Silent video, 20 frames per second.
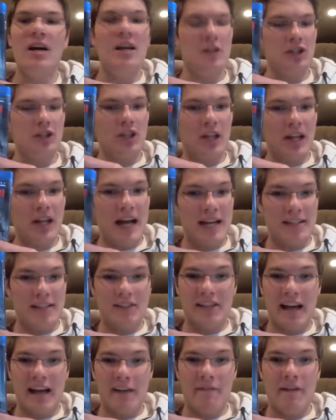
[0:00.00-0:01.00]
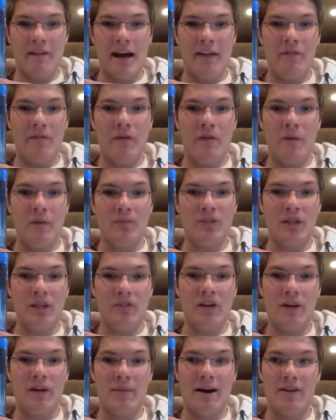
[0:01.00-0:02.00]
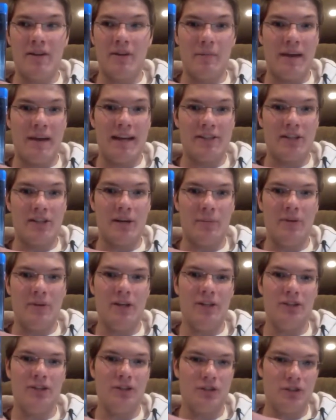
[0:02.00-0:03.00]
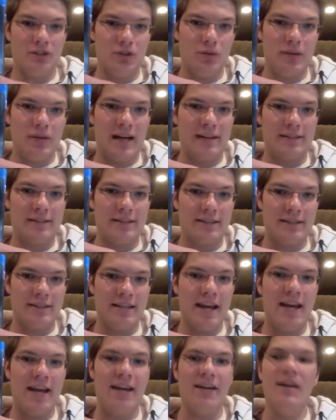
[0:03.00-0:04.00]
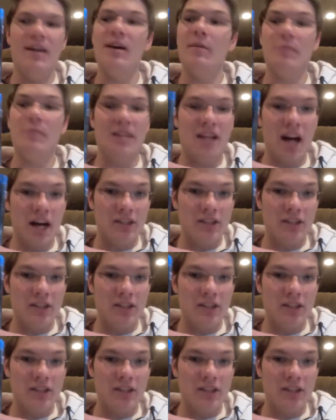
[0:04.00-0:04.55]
There's a lot of sci-fi films that have come out in the past couple years since 2010 because